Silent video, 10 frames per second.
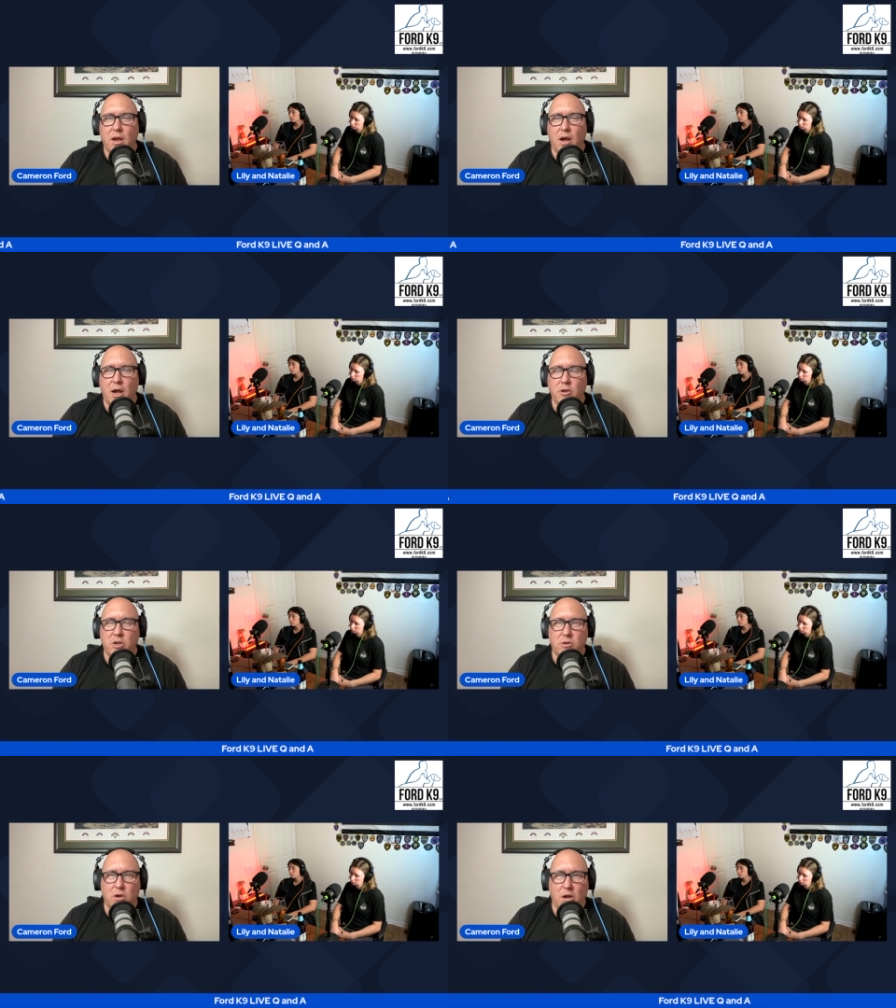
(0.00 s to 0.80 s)
you
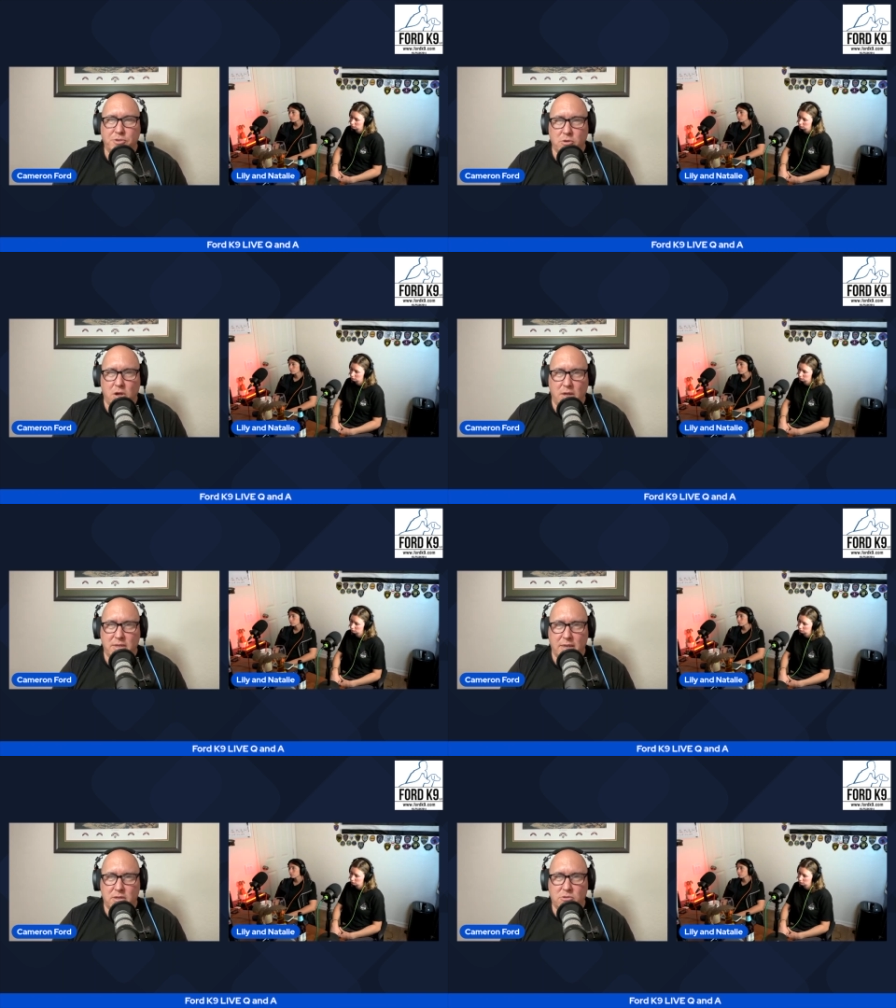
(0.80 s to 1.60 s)
can also
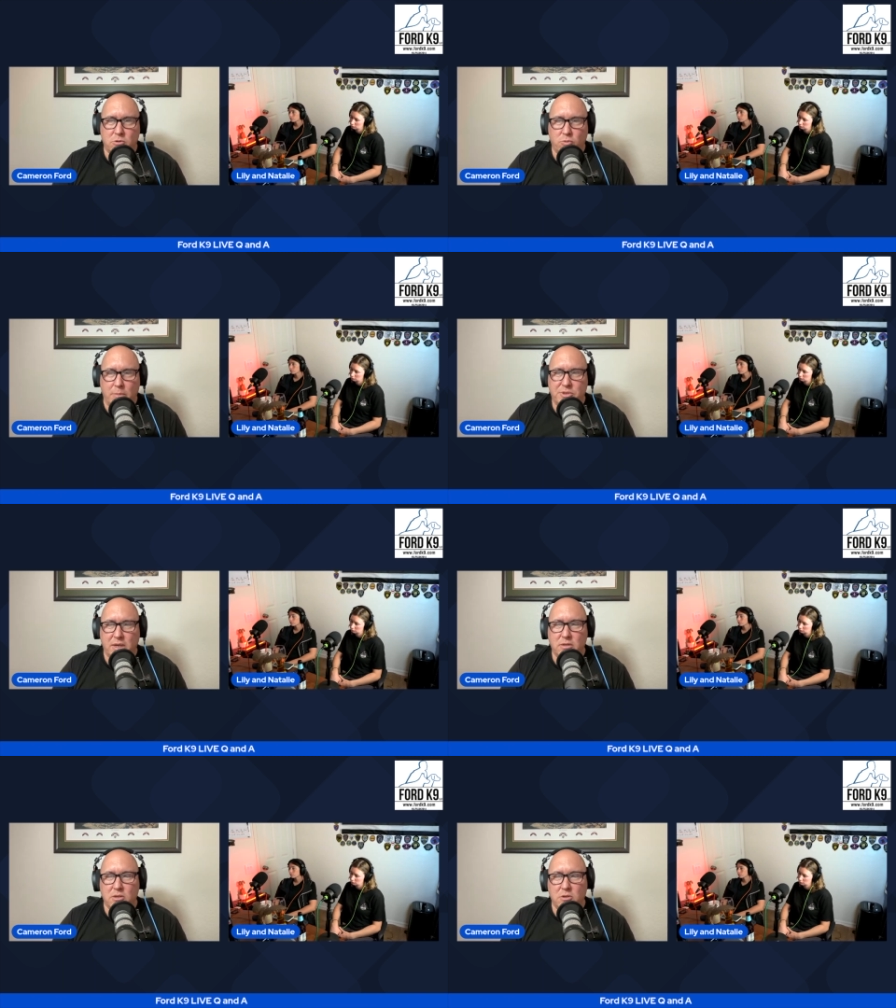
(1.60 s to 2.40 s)
contact us through the website
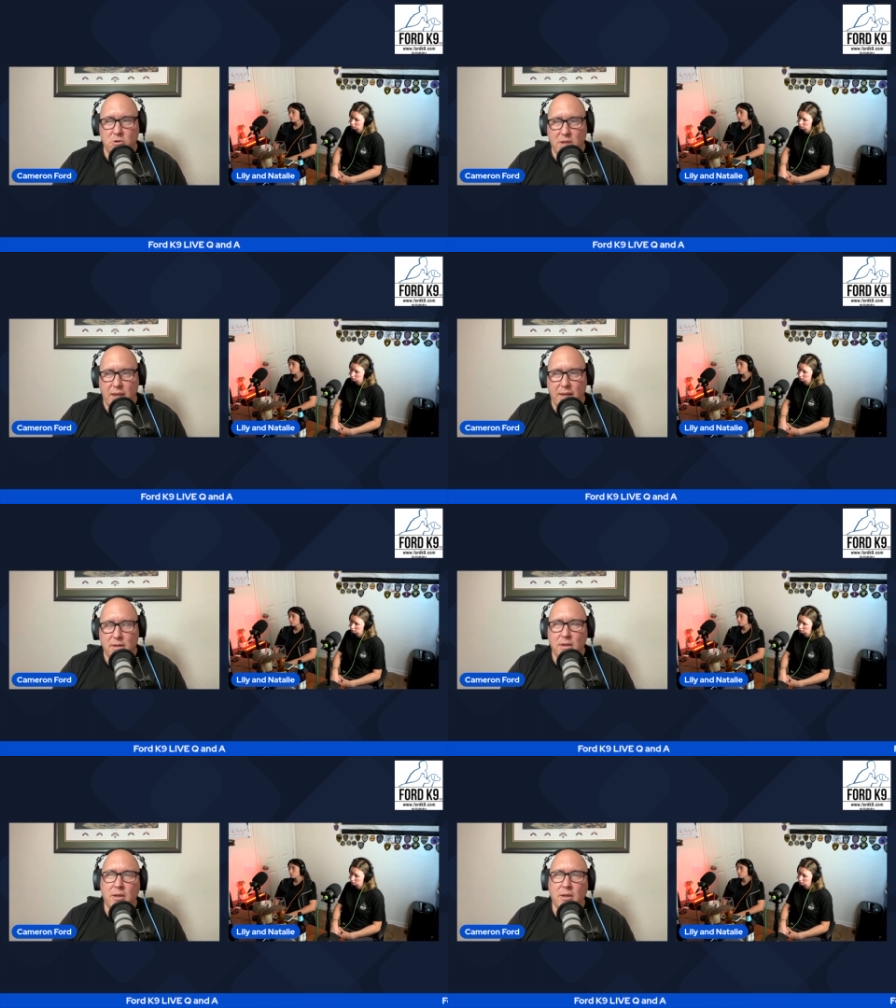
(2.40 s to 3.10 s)
to do that.